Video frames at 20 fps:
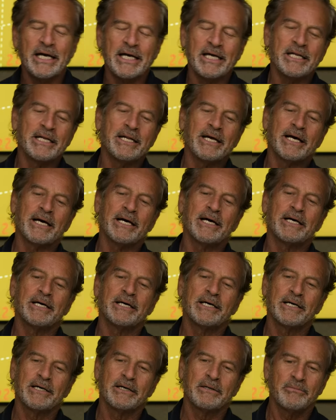And
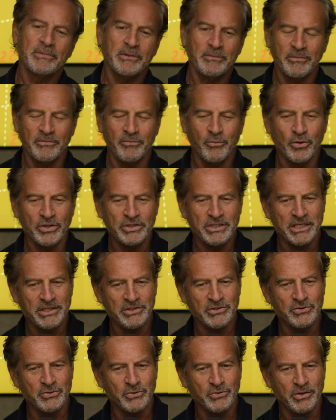I remember Ross
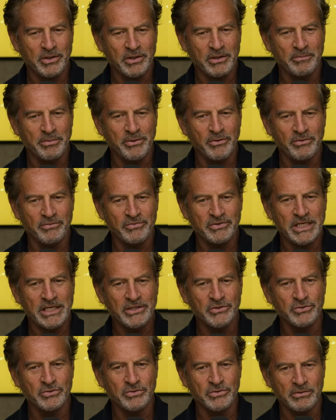had his suit on and a pair of
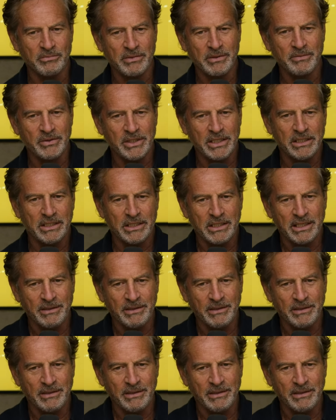sand shoes. I remember that.